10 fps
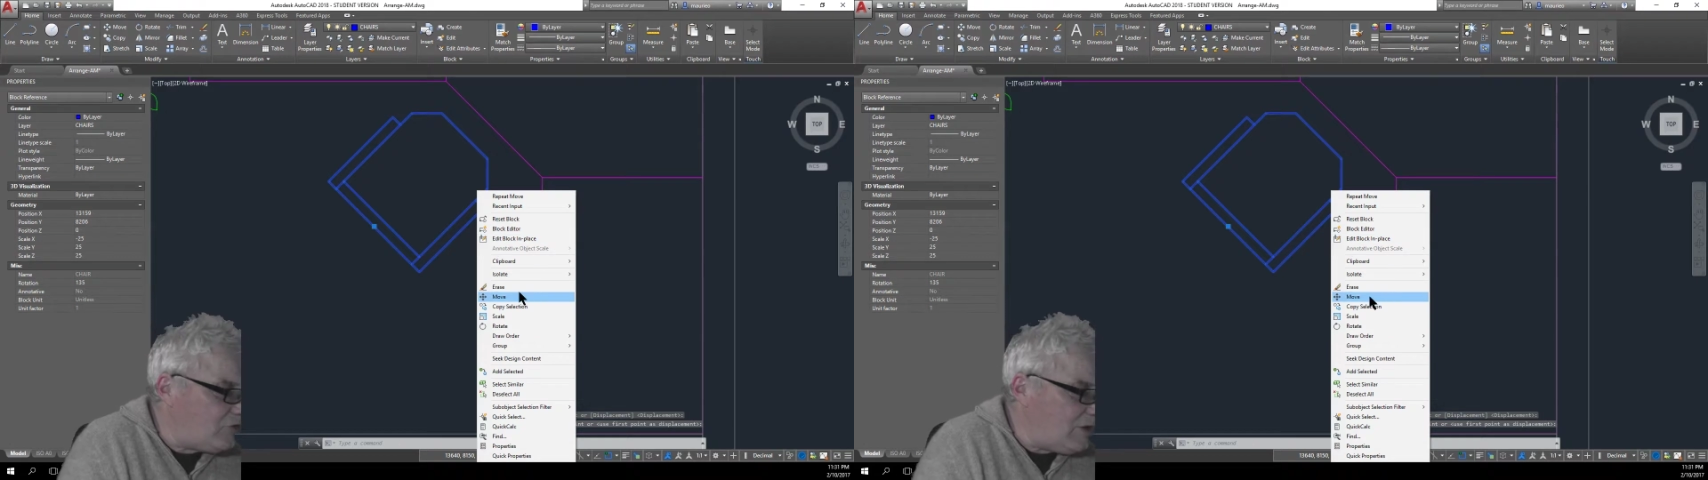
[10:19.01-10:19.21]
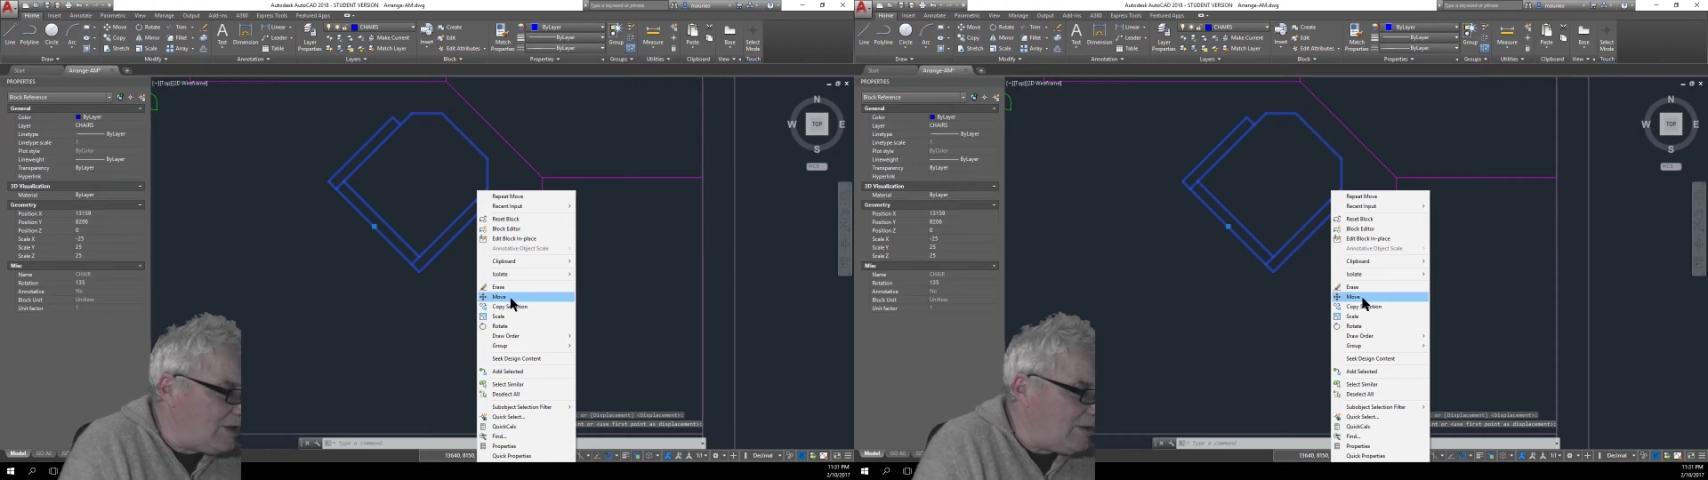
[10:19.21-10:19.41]

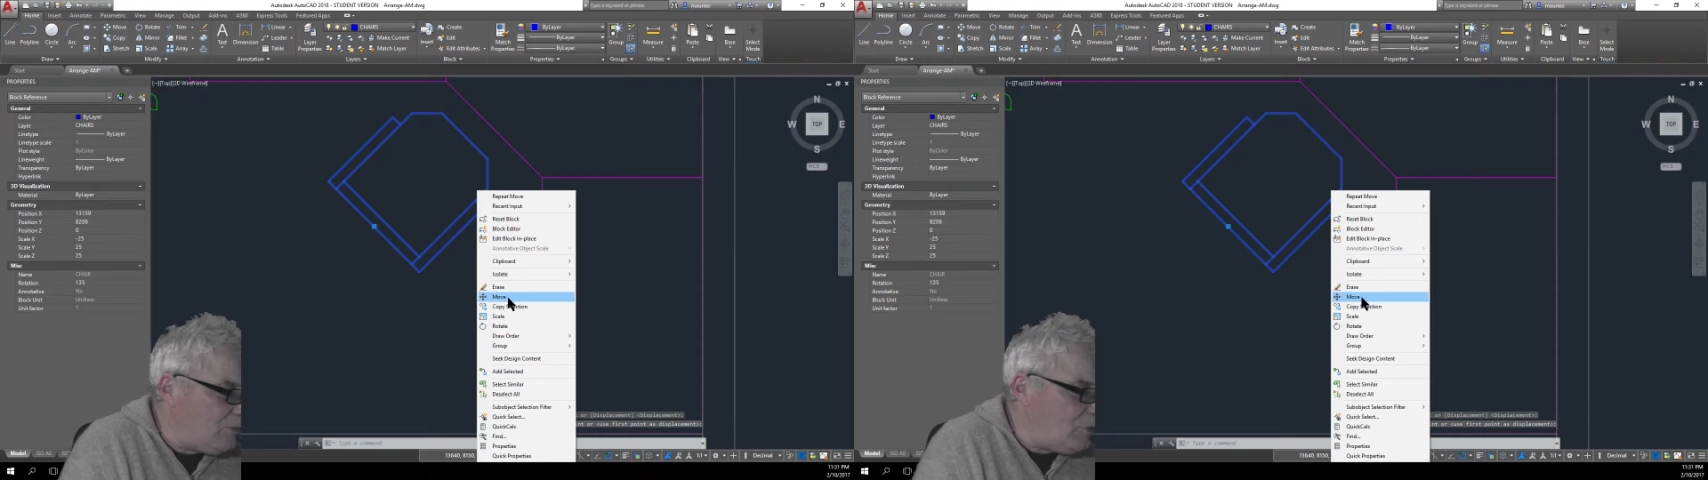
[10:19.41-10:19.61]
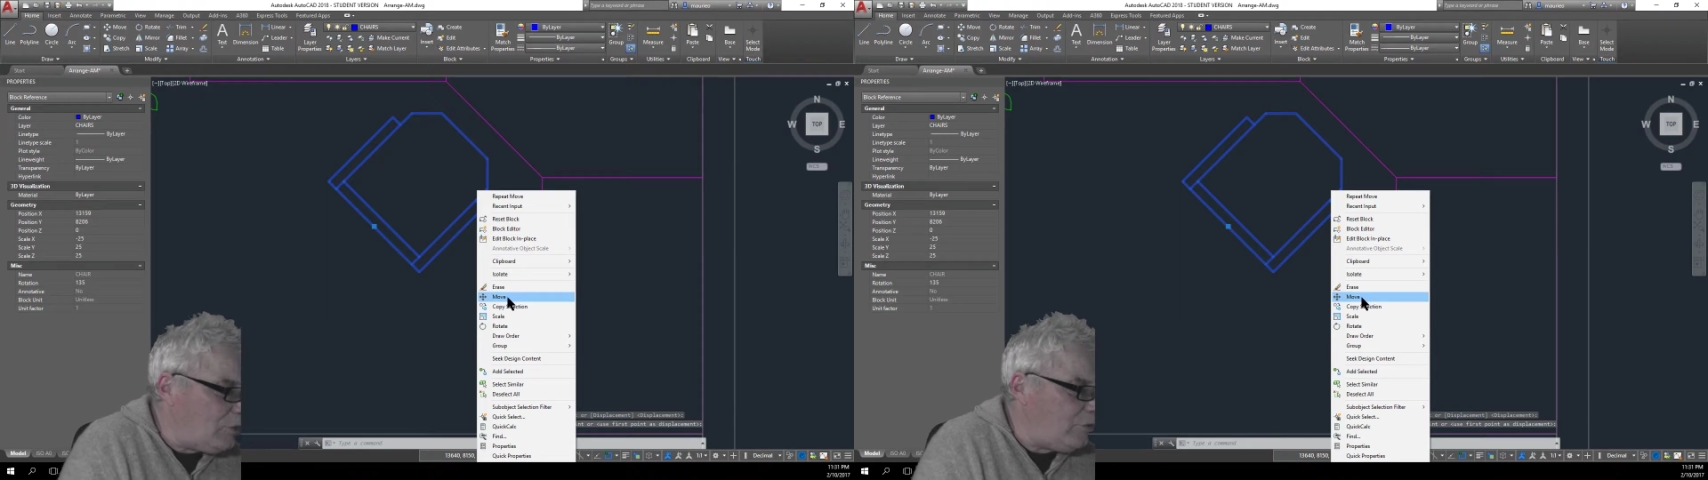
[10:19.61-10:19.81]

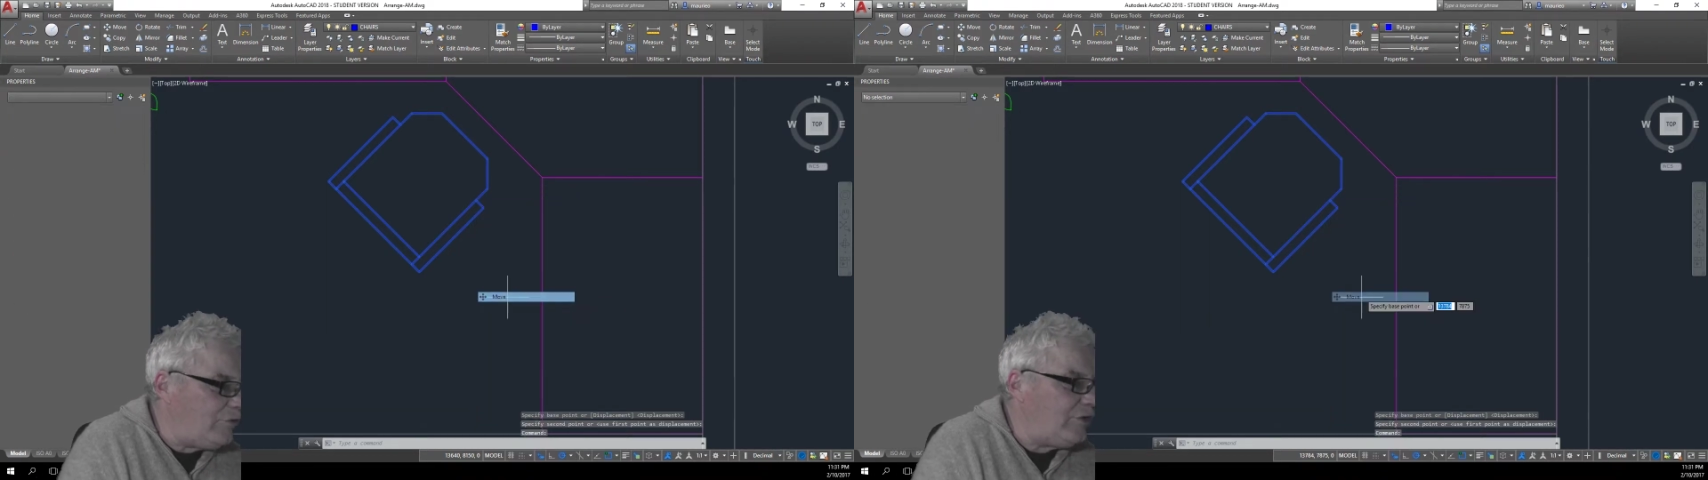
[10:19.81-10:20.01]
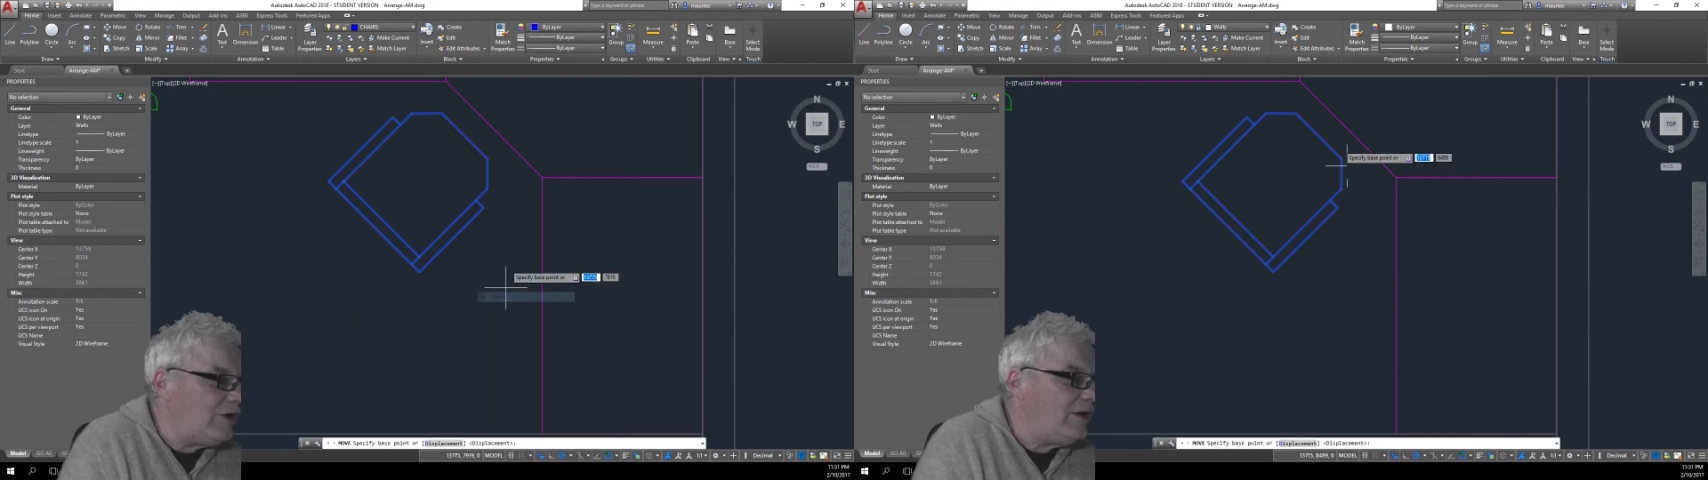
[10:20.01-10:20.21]

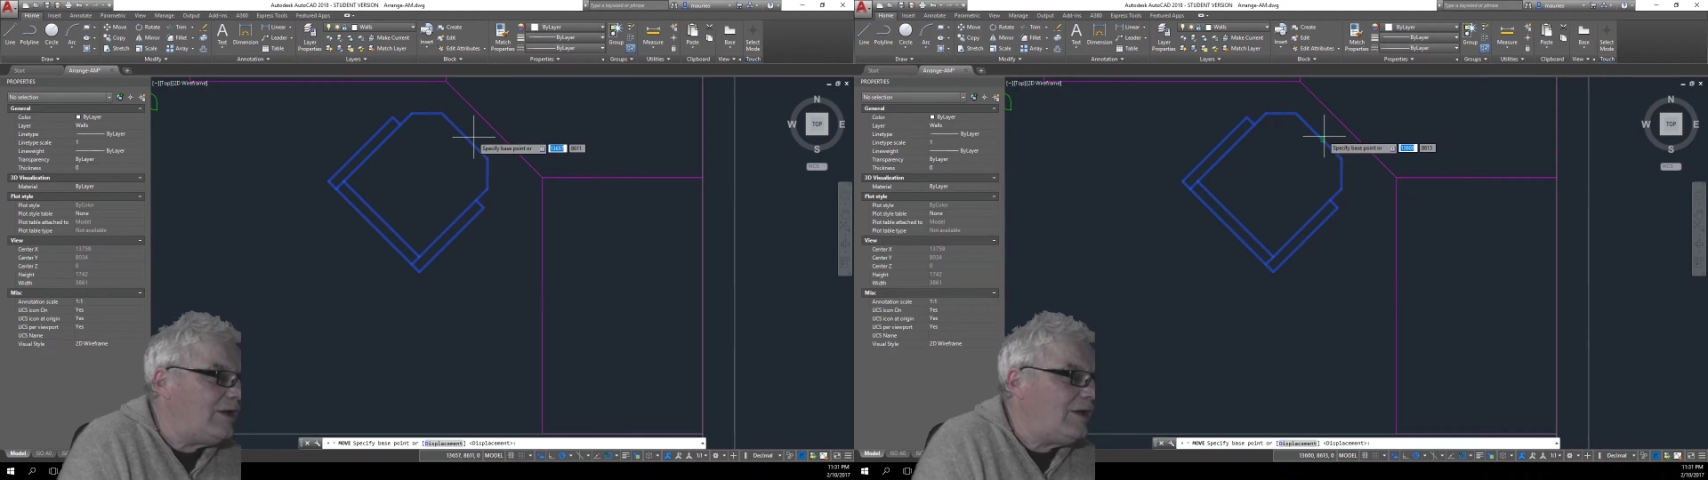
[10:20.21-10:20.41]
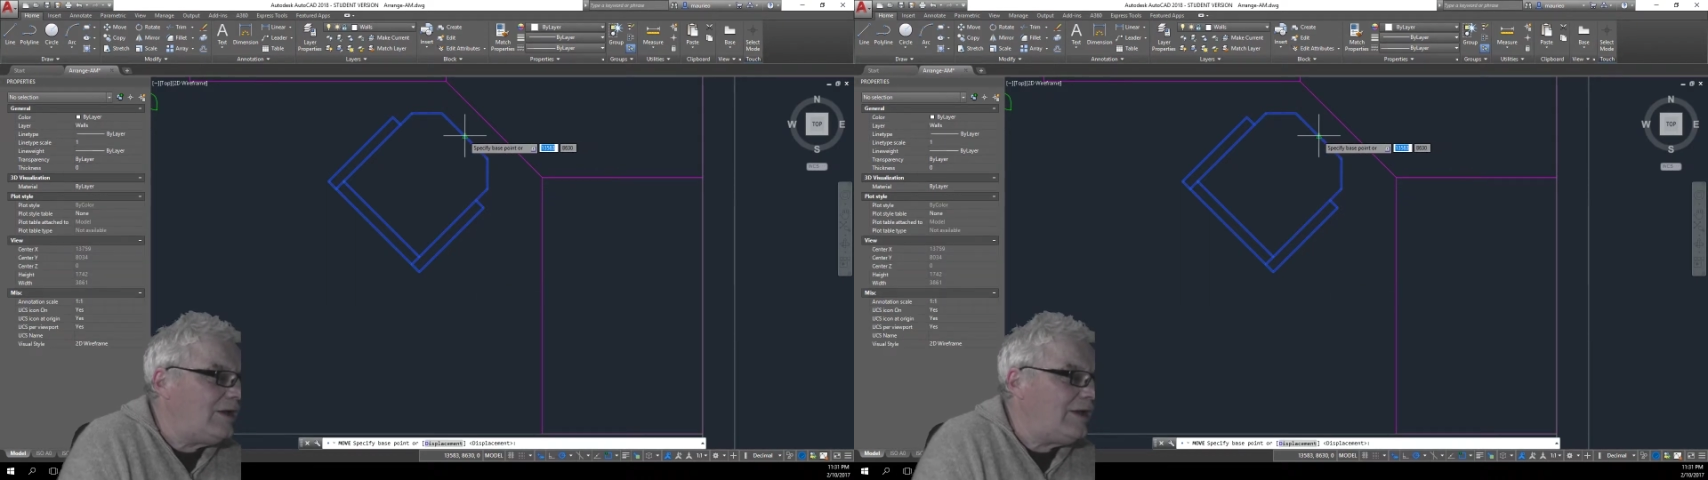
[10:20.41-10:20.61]
move
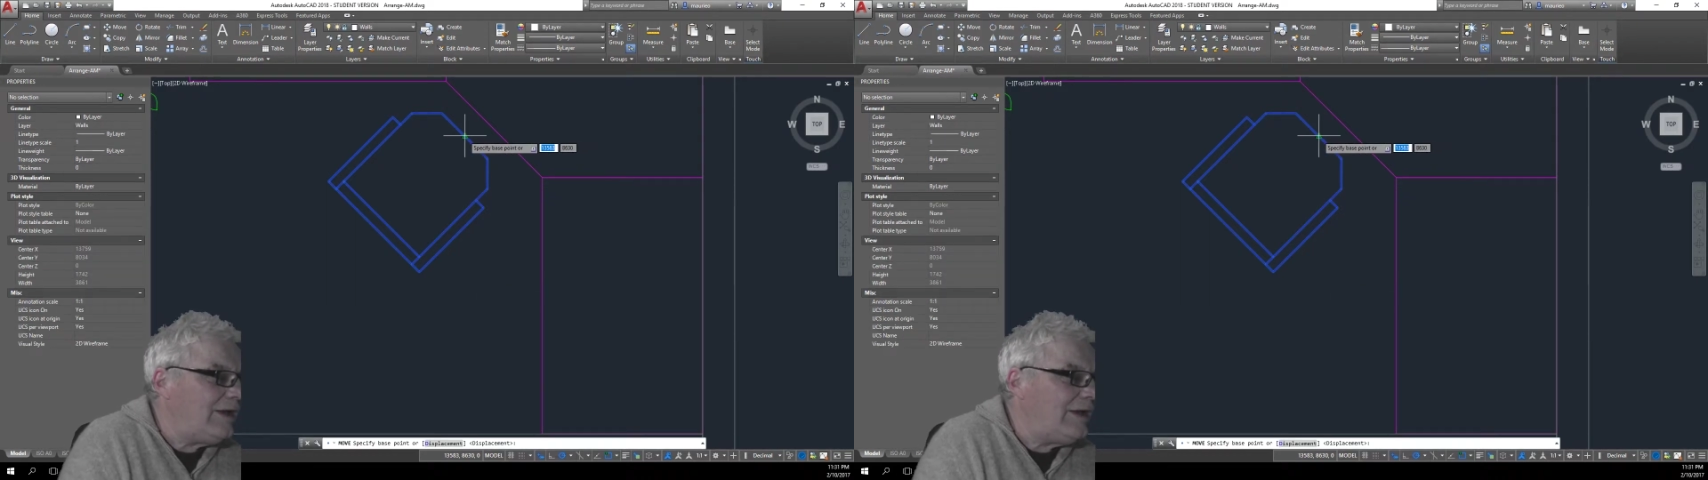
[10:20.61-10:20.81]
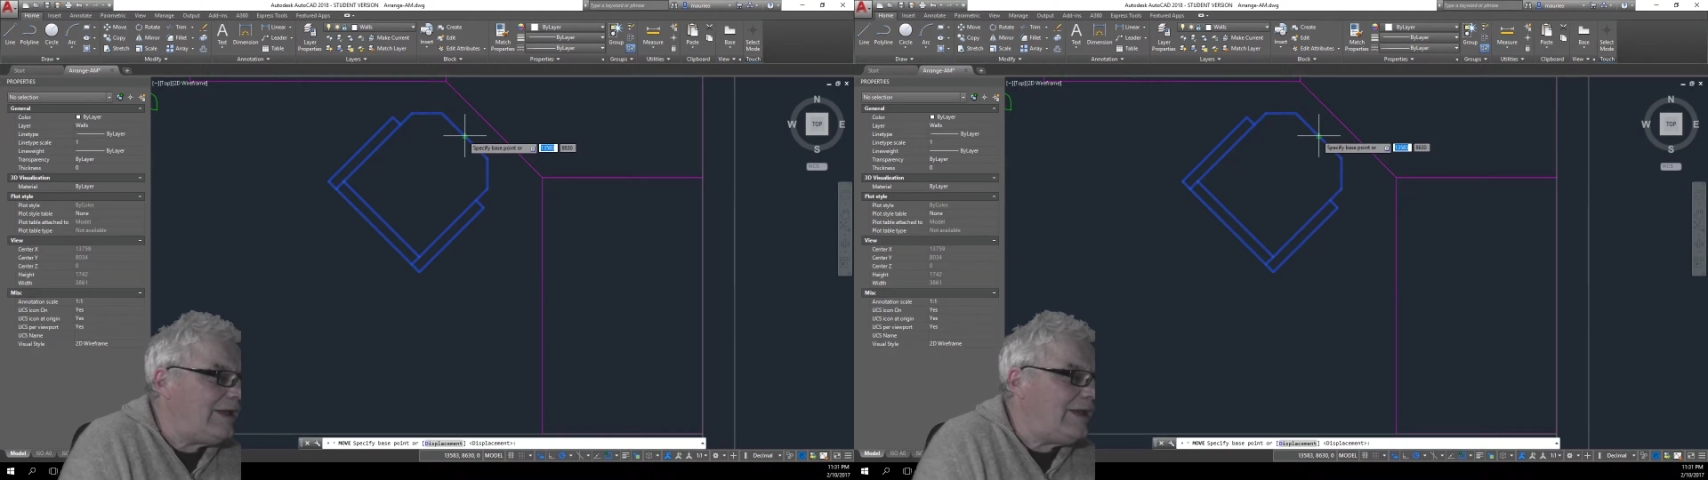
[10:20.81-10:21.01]

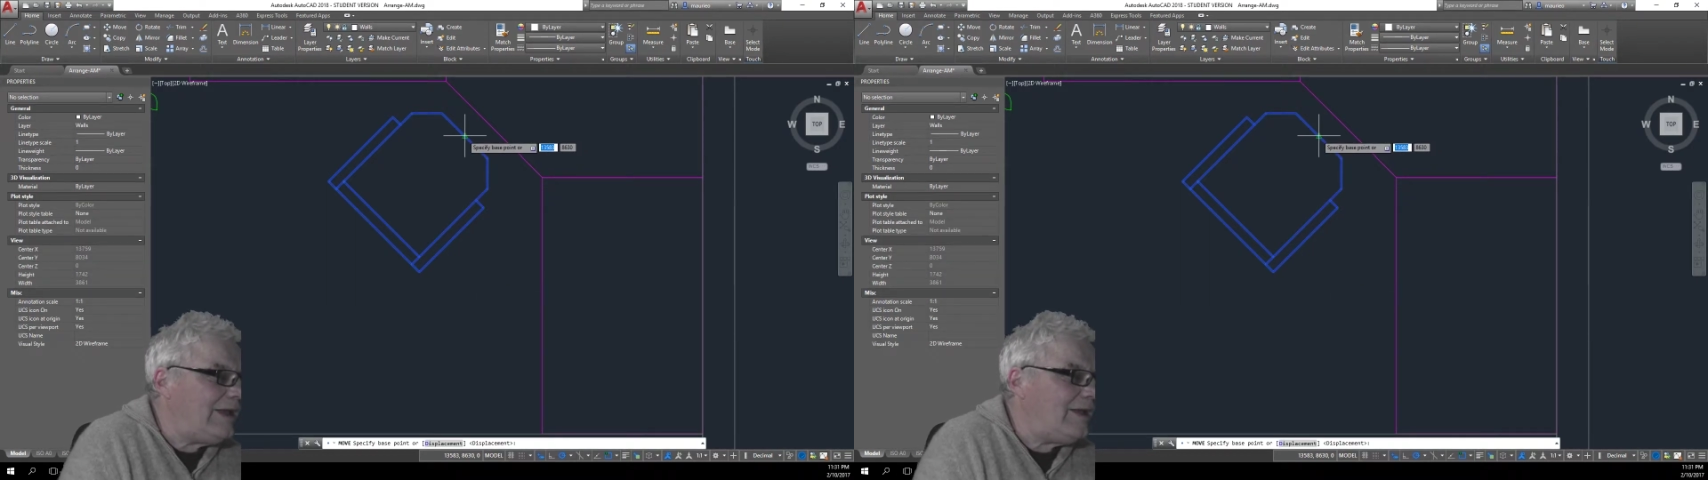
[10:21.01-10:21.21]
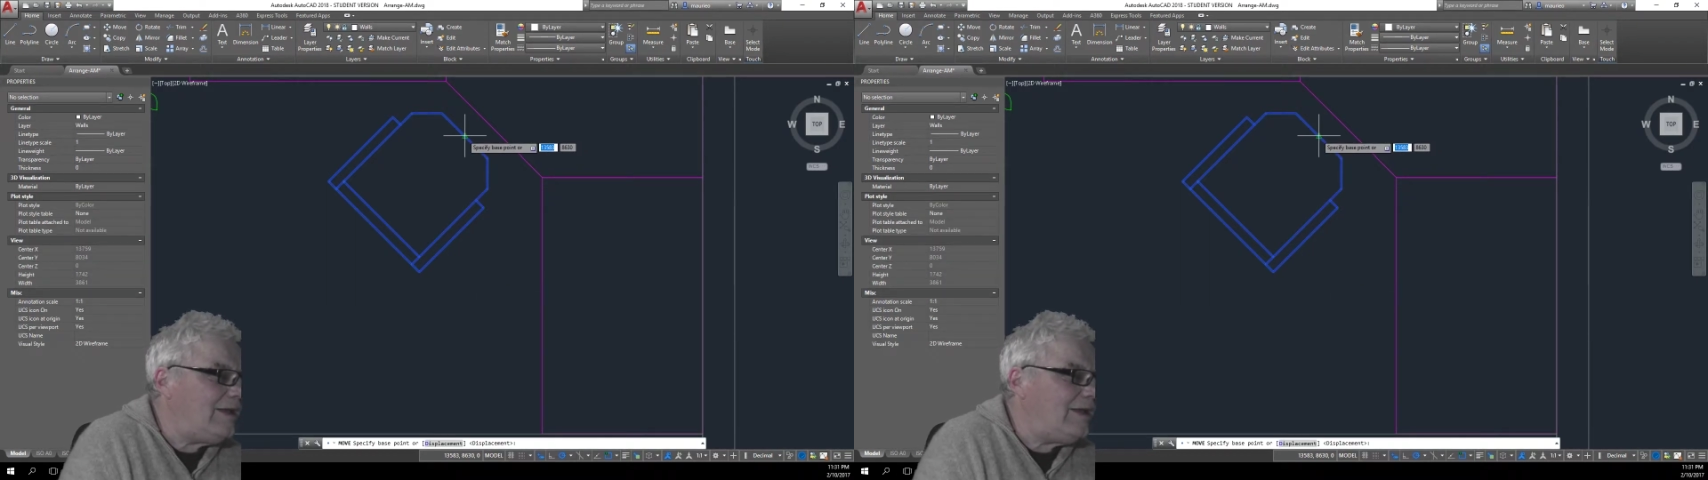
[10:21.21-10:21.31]
here.